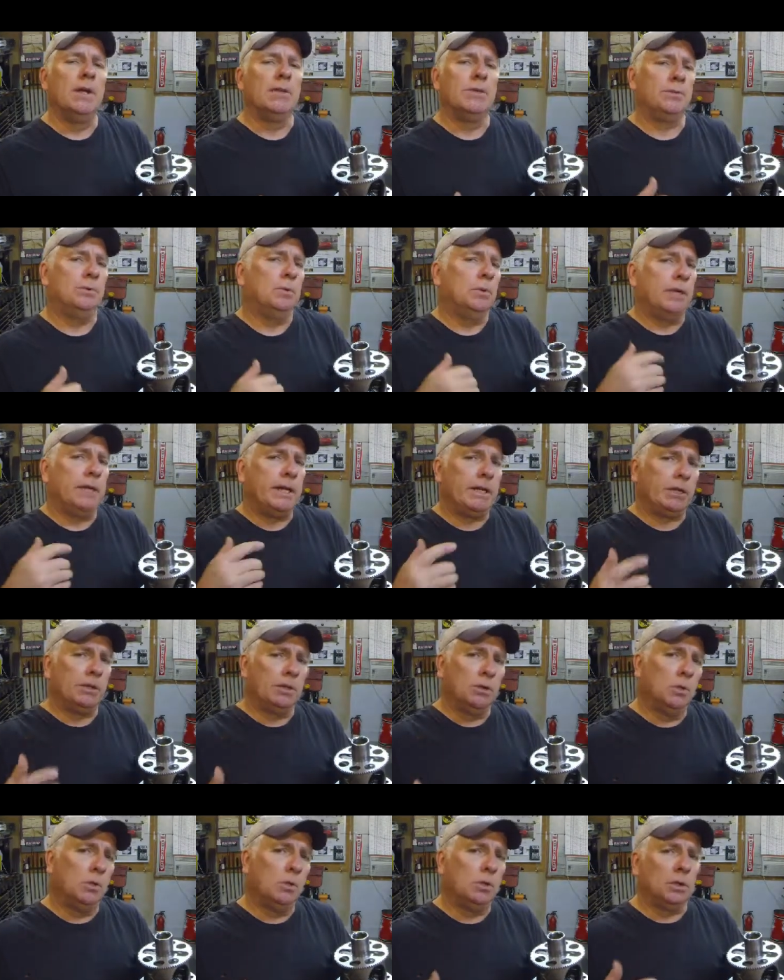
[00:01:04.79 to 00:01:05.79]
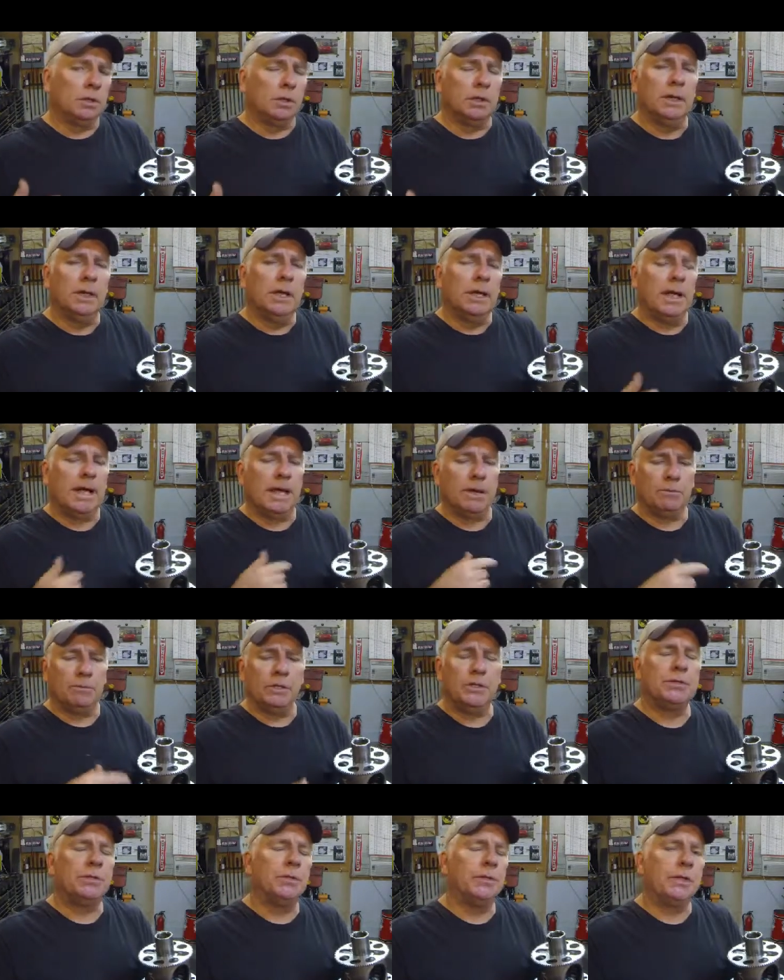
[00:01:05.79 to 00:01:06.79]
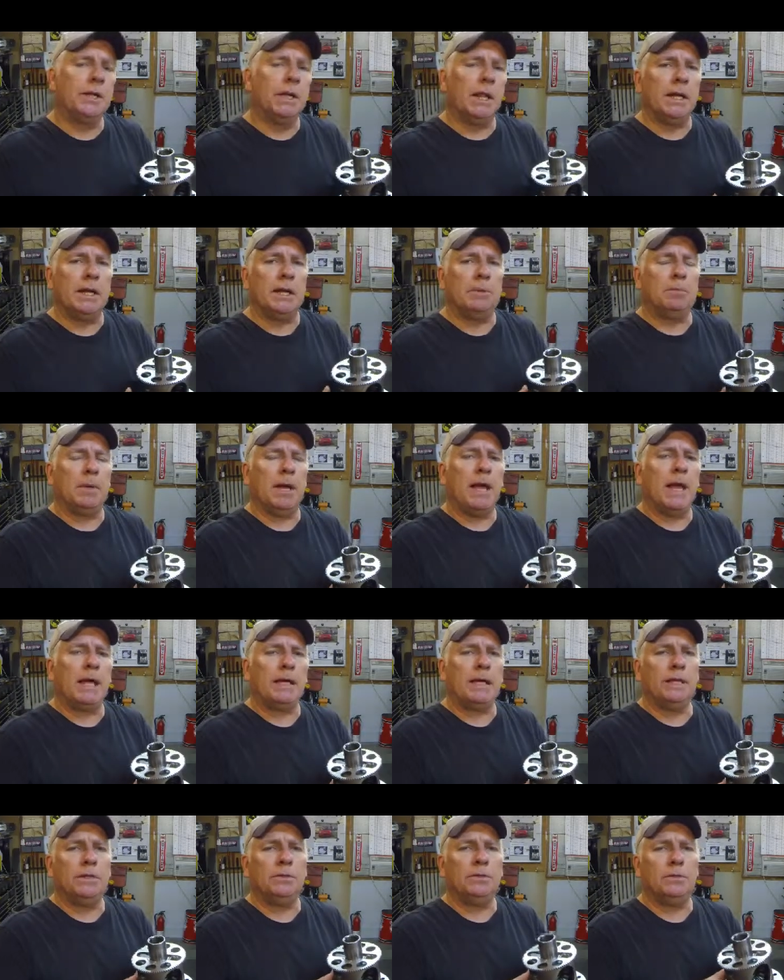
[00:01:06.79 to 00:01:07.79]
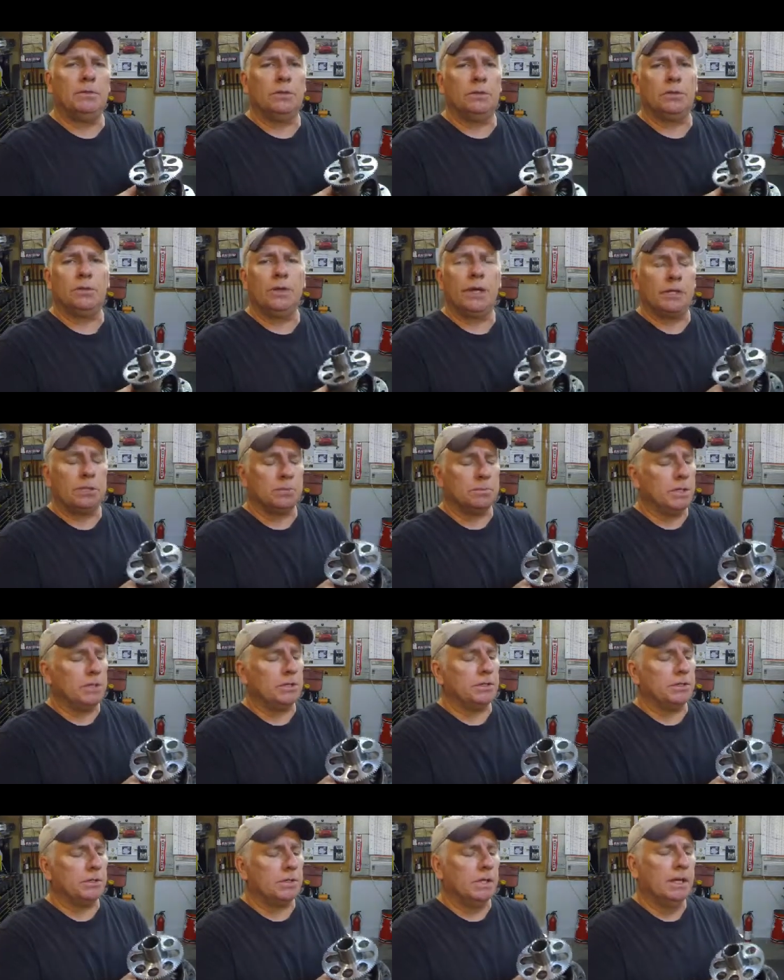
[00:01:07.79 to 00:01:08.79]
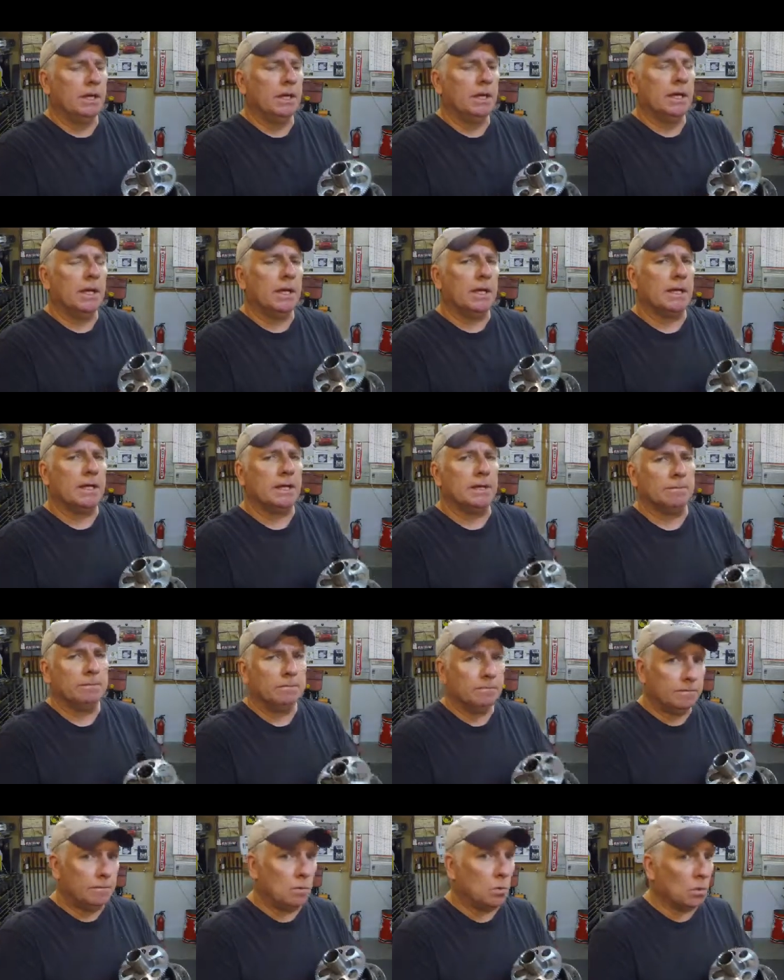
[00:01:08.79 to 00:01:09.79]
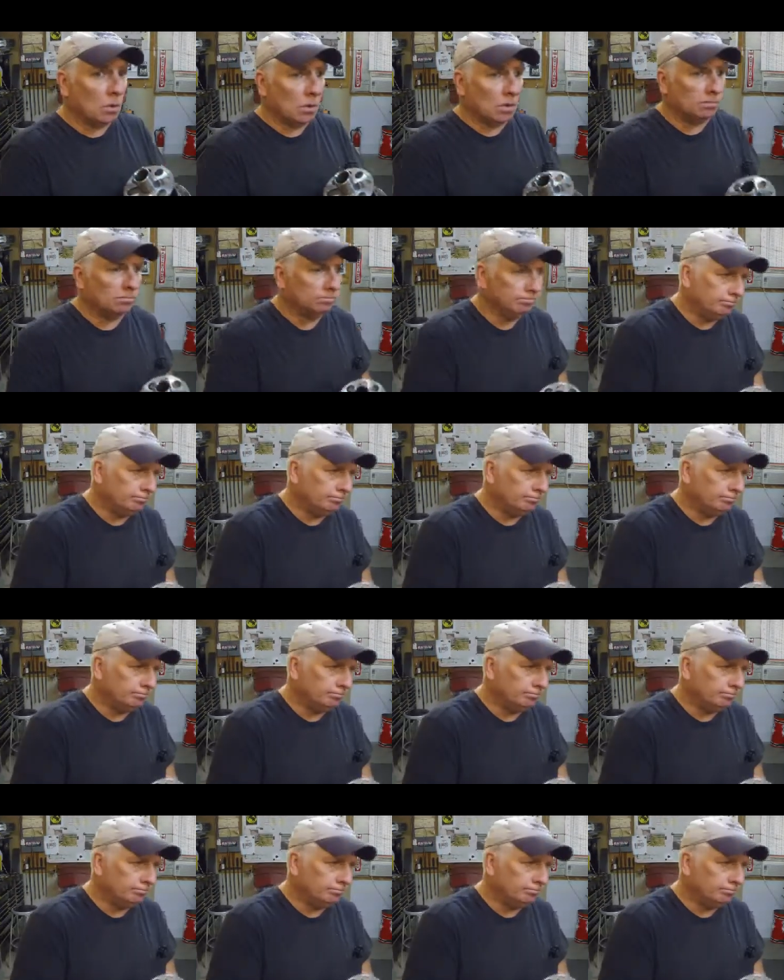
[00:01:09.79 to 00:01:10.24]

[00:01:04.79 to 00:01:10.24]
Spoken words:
through a cooler and recirculate it back into the transmission for